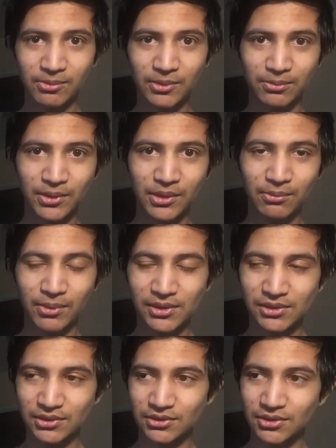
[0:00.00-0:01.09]
to PewDiePie.
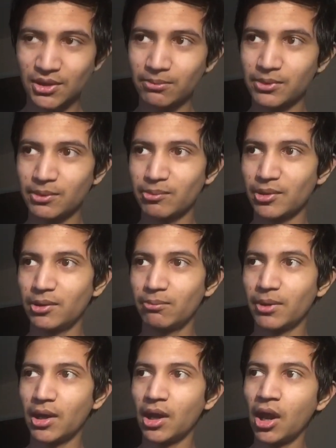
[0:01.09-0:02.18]
Subscribe to
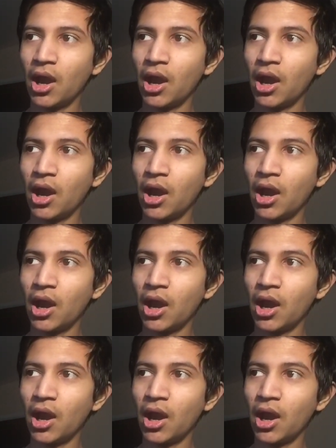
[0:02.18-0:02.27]
PewDiePie.